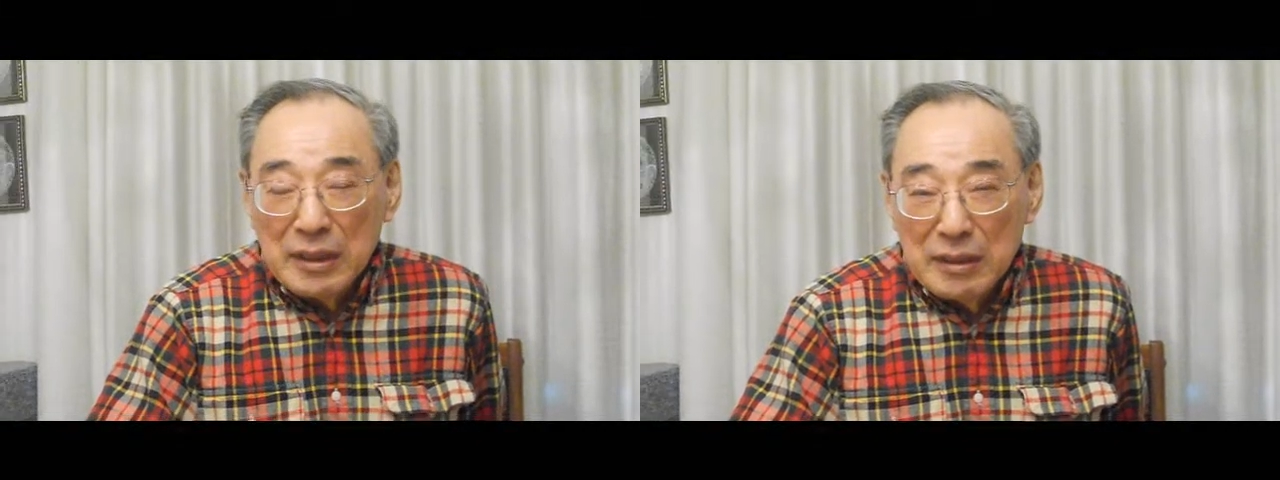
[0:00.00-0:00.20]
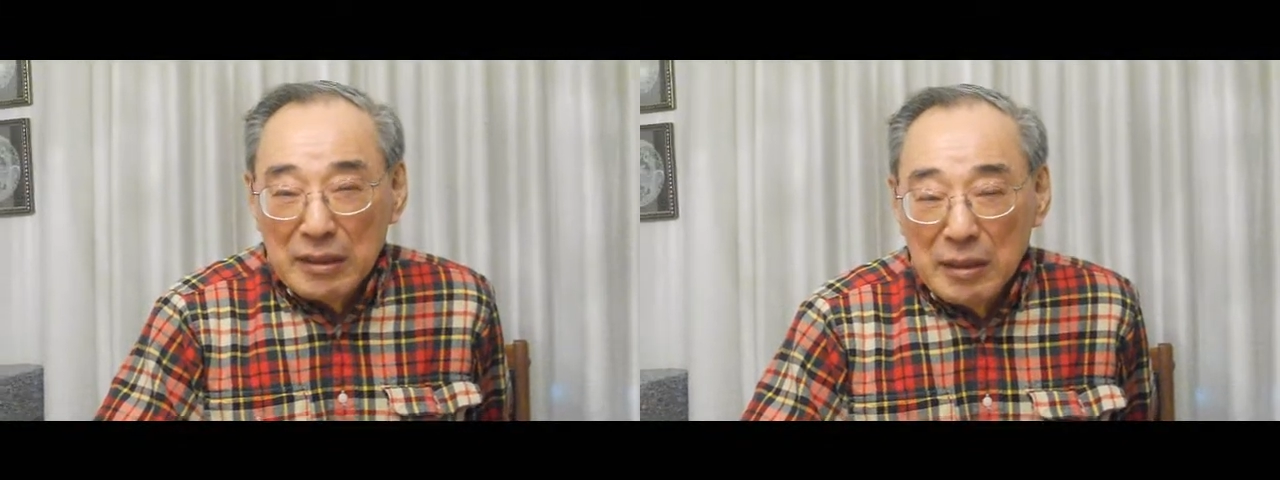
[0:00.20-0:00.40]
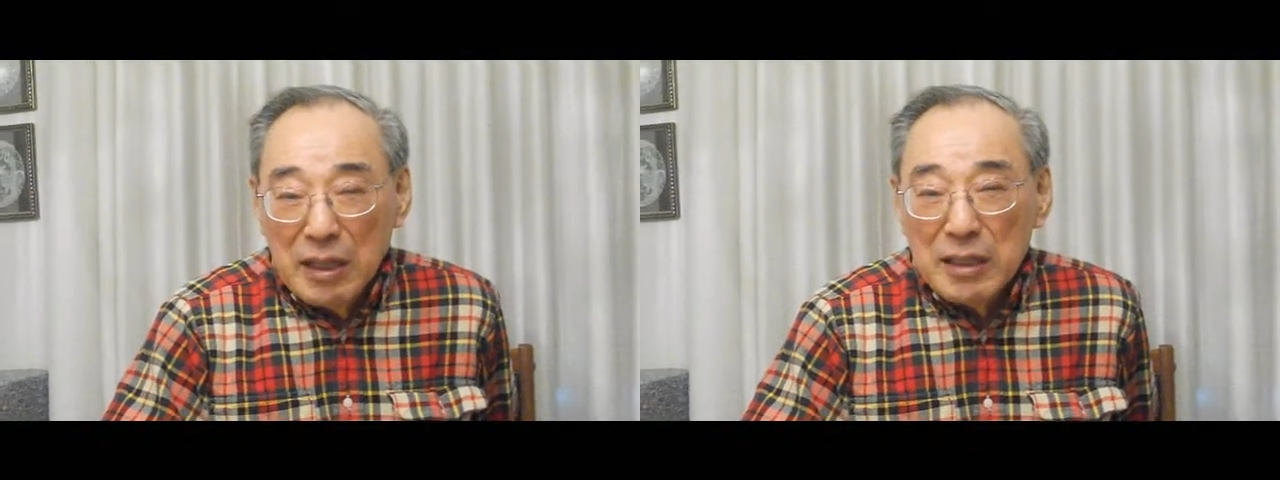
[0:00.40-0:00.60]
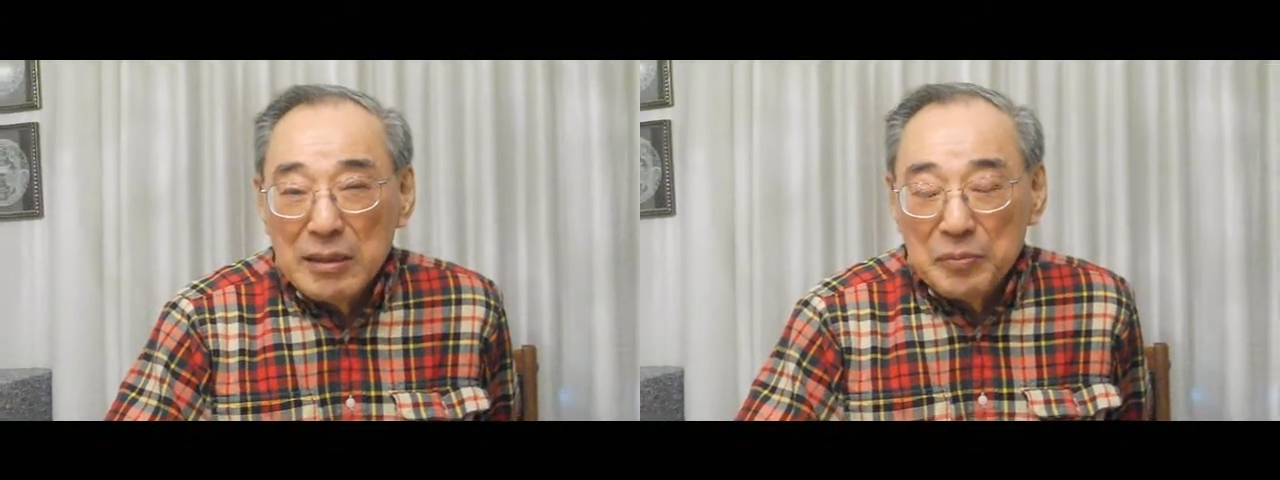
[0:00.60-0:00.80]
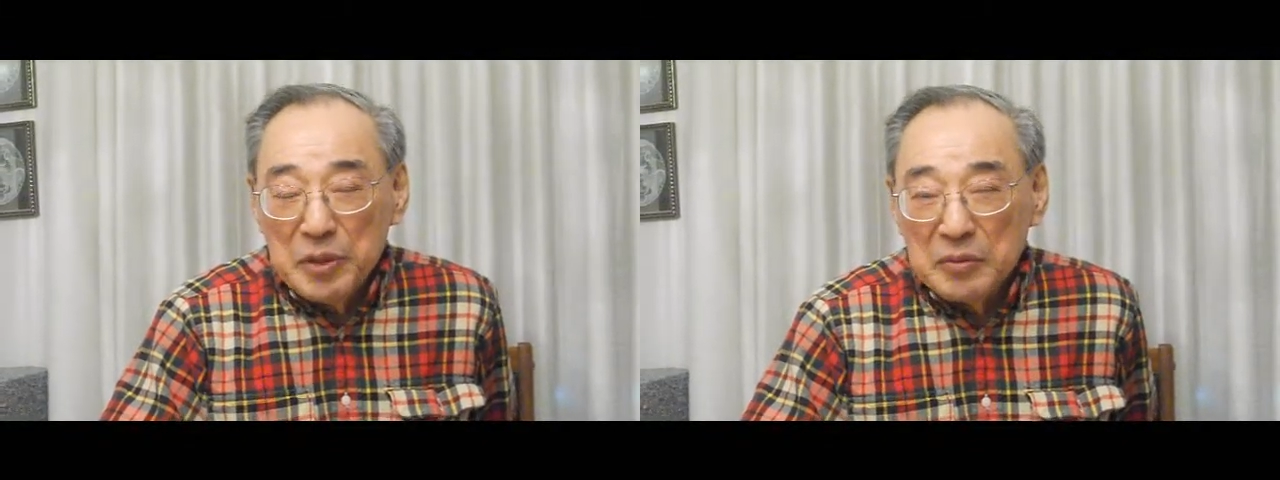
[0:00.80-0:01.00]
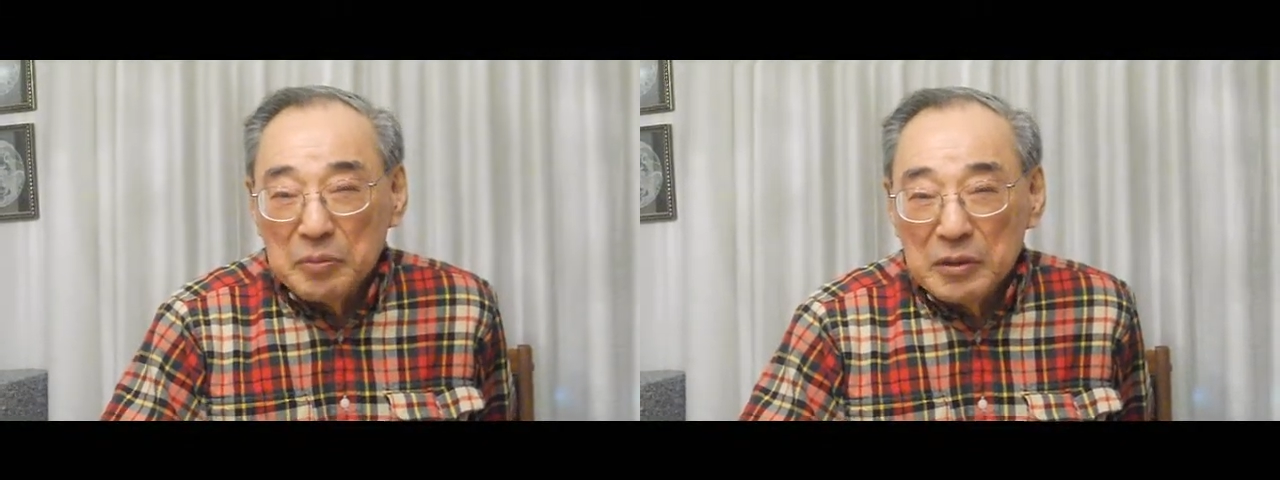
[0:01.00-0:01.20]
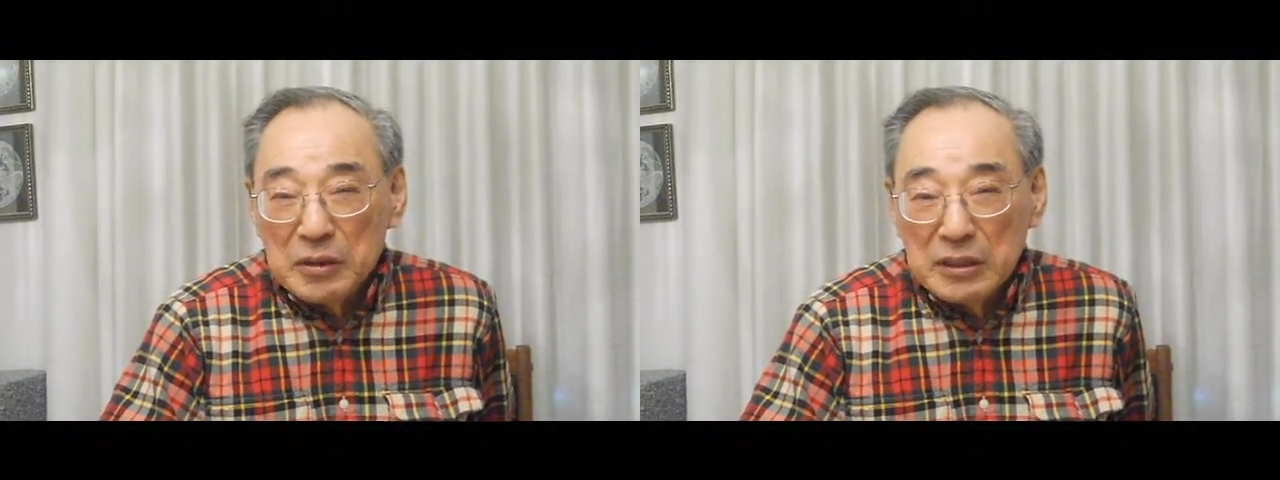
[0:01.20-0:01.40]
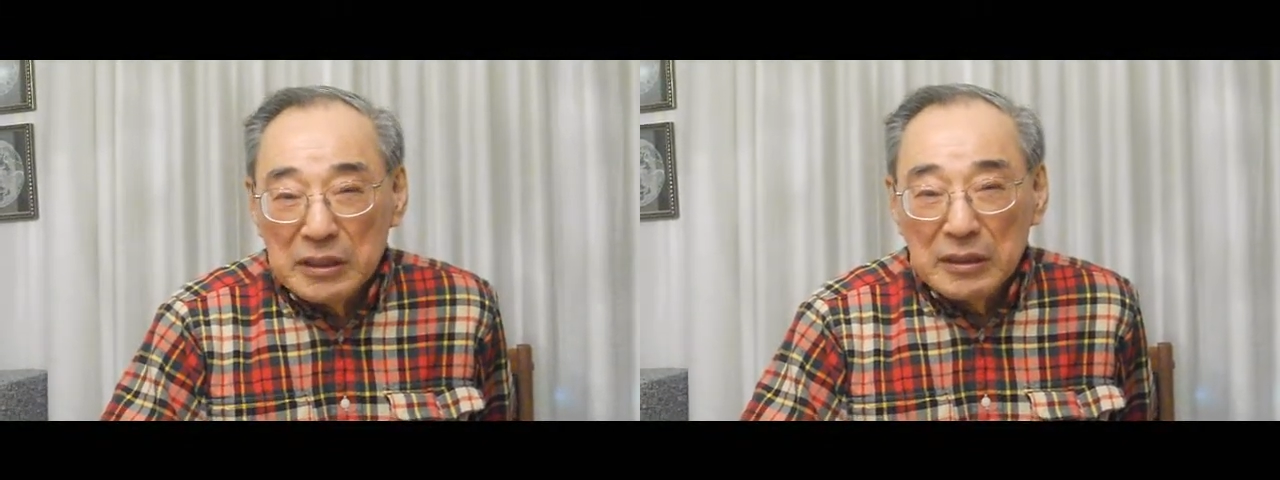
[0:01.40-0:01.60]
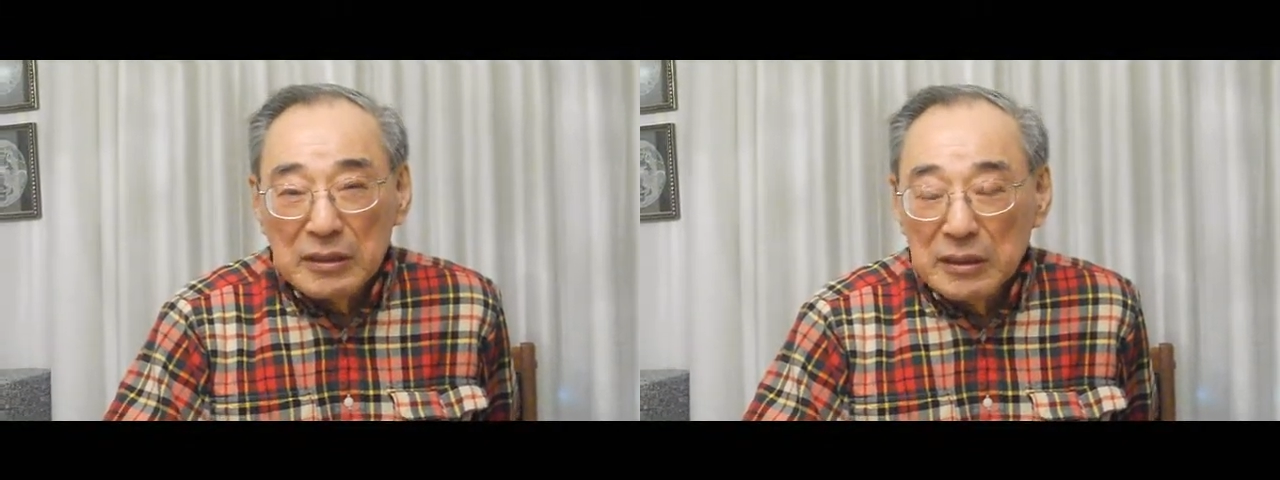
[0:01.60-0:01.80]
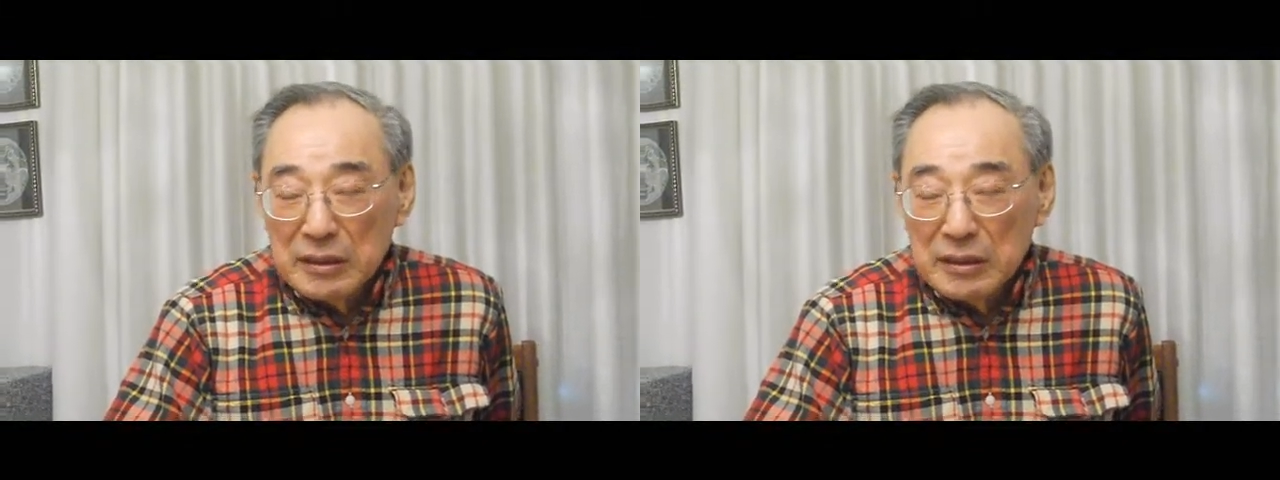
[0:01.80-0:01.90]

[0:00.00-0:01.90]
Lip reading: lot of the people in